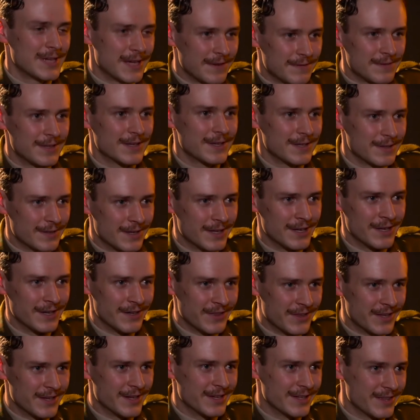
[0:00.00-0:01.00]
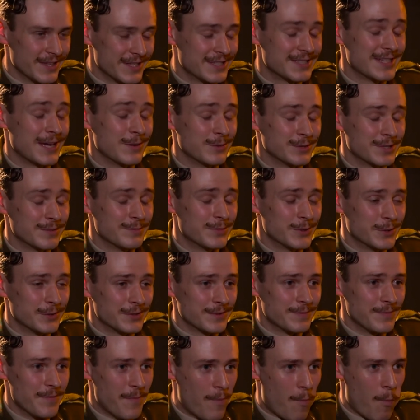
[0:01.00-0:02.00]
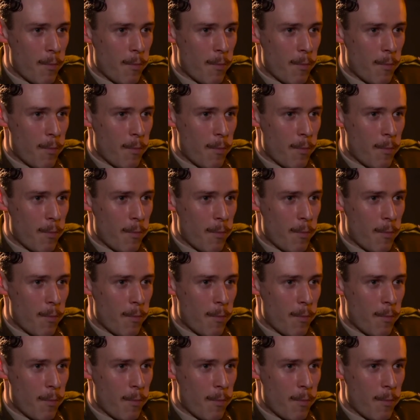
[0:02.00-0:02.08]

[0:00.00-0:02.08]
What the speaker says: definitely, the set was important.